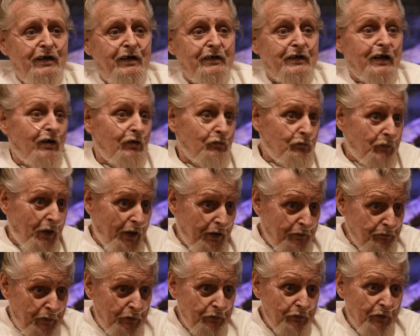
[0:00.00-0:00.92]
Now, it
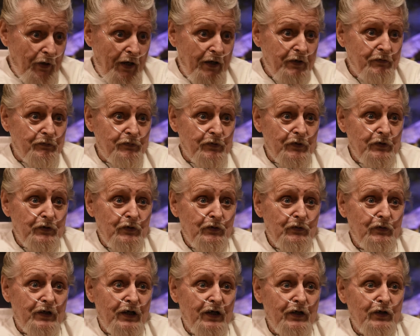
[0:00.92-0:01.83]
might be right for
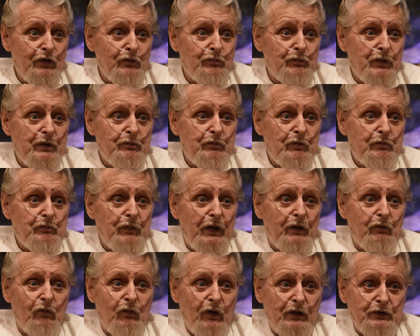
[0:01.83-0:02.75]
you and other people, but
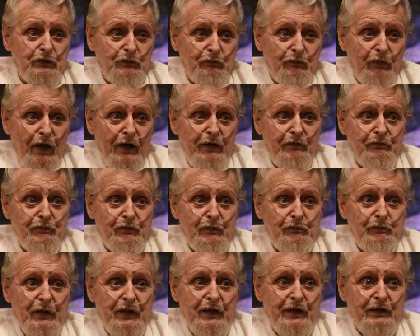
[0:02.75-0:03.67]
it wasn't right for
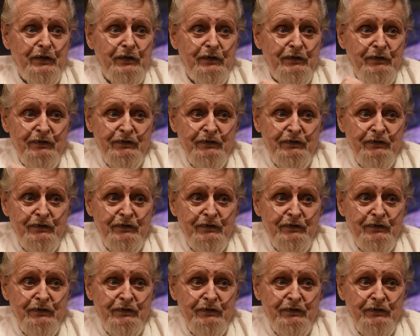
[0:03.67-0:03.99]
me.